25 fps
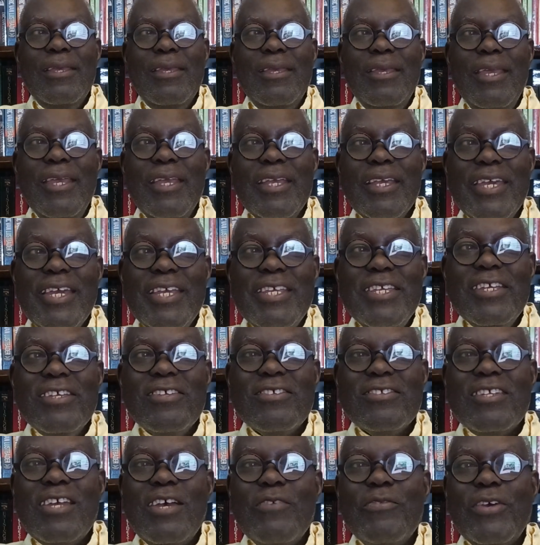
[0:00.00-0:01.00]
engaging
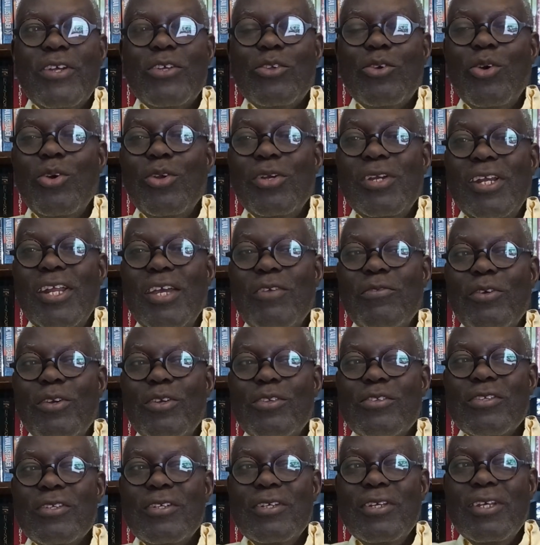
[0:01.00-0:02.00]
staff at all
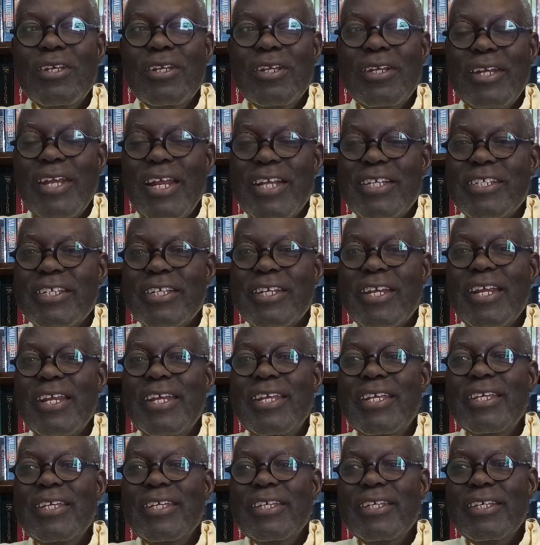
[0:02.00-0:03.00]
levels,
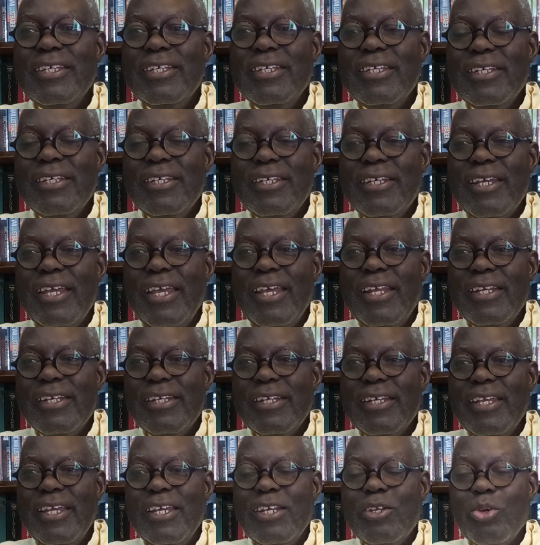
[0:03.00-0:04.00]
laterally and
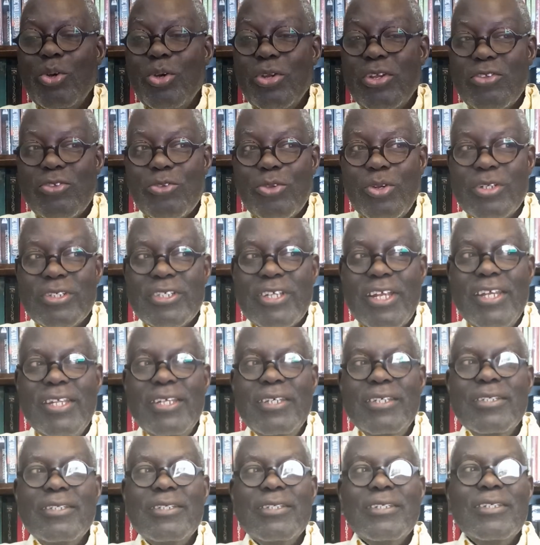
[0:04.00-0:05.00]

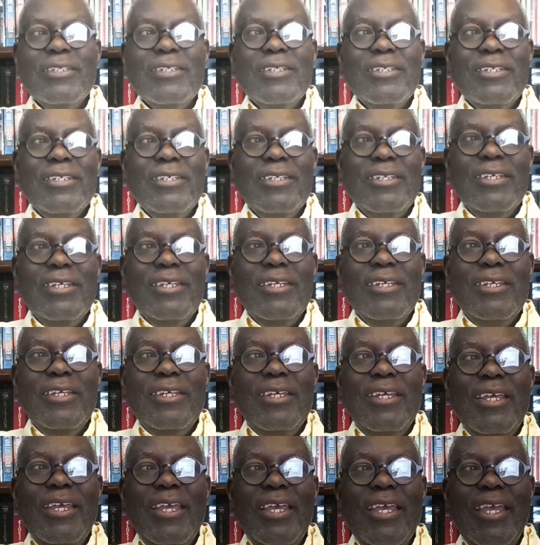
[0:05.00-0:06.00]
horizontally,
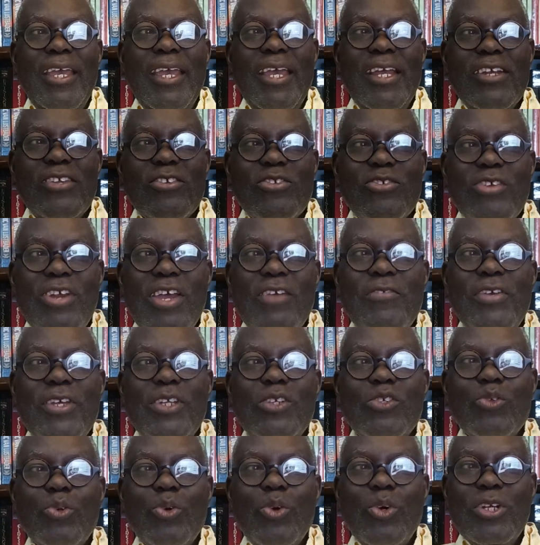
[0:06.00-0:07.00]
and striving
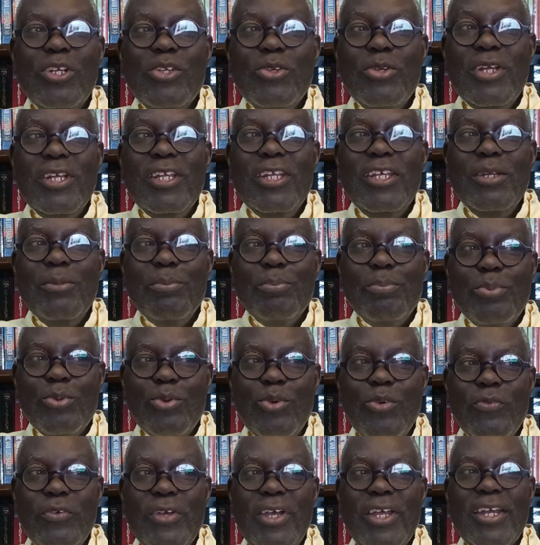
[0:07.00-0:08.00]
to continually
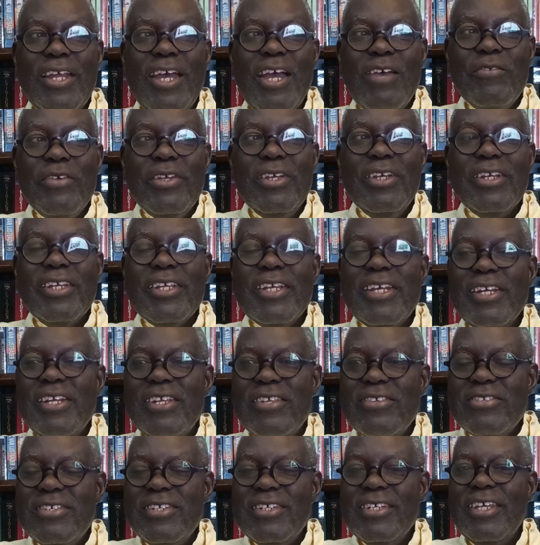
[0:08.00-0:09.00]
improve and having
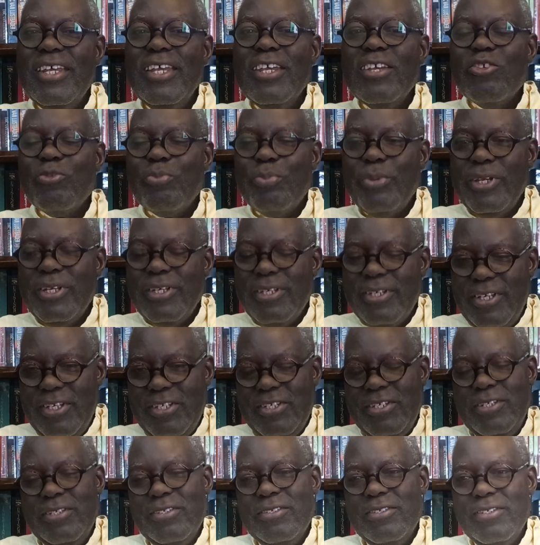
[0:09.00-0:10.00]
realistic
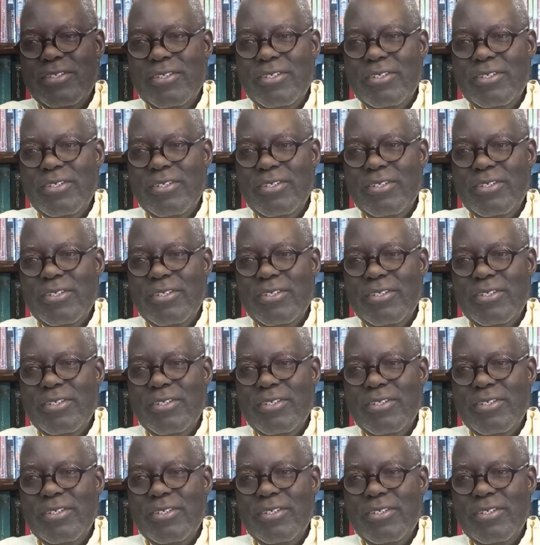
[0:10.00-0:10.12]
expectations.